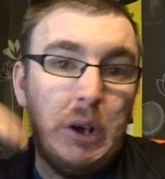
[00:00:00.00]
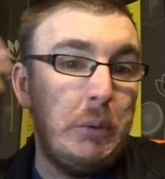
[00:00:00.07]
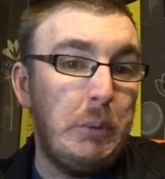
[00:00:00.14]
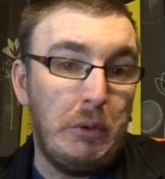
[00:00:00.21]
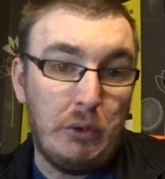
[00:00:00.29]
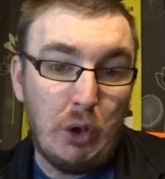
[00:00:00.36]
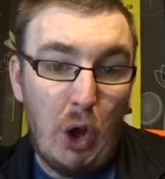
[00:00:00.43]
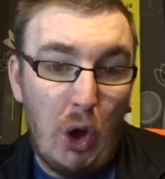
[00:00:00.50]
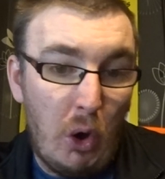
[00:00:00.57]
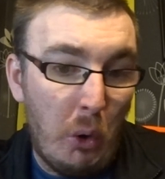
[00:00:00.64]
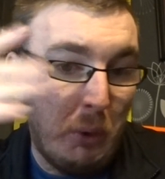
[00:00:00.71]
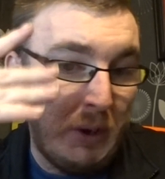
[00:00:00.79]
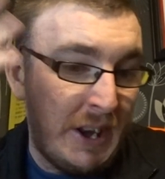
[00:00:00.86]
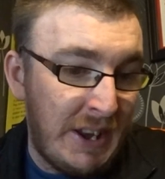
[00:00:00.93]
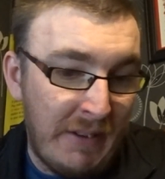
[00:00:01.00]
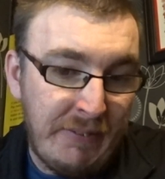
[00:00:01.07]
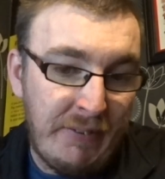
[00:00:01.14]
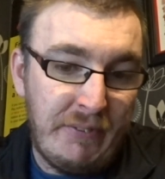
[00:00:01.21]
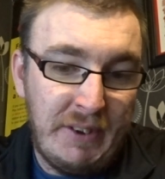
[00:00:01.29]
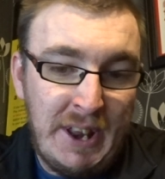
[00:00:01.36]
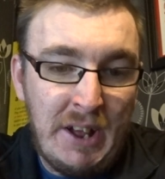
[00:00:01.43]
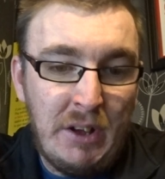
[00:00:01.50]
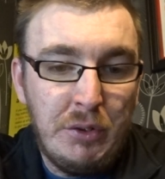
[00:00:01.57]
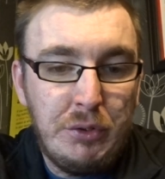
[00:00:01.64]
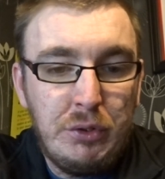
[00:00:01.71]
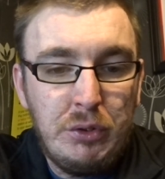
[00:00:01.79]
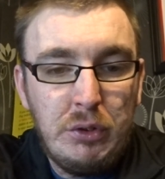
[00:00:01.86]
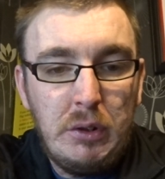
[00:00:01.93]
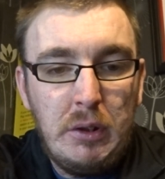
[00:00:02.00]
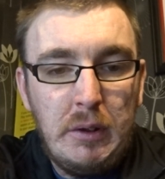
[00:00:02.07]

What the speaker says: With a cold and everything else.